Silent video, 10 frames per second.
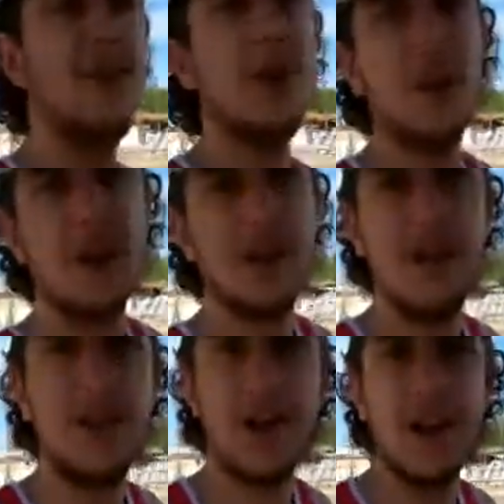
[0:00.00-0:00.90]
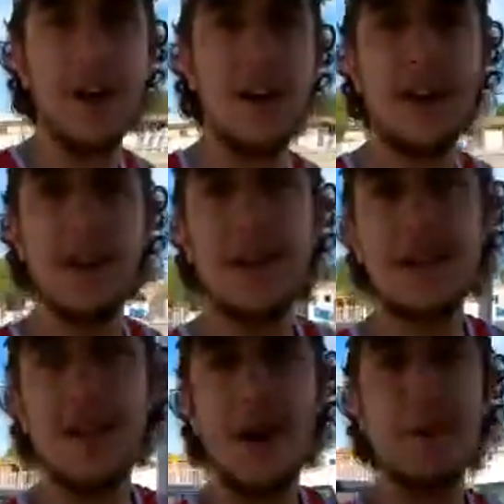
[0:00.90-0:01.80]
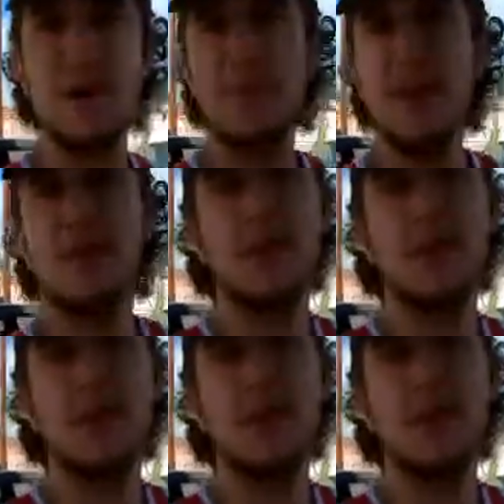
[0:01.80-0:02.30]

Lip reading: You know, you got he's copying me